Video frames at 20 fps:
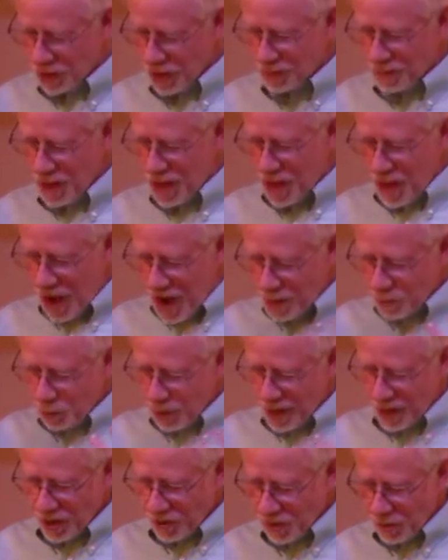I'm
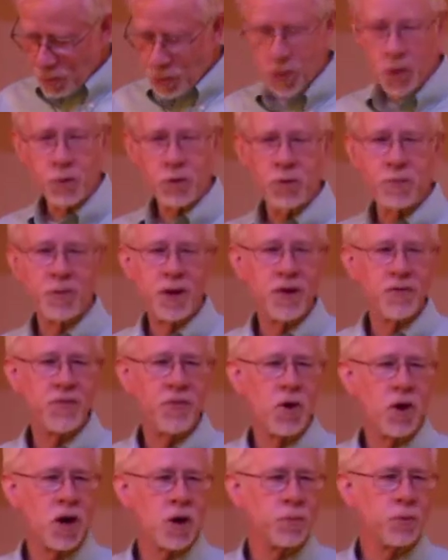reading the book with my
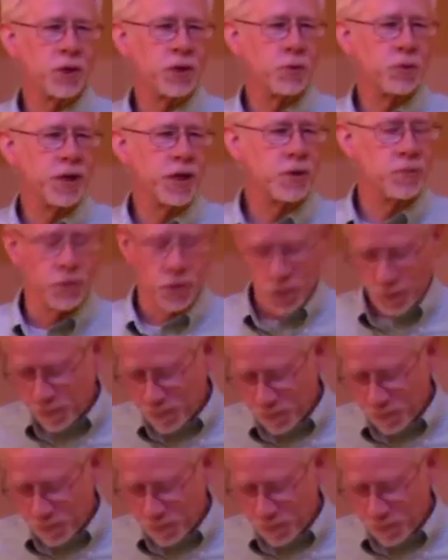farm retreat group.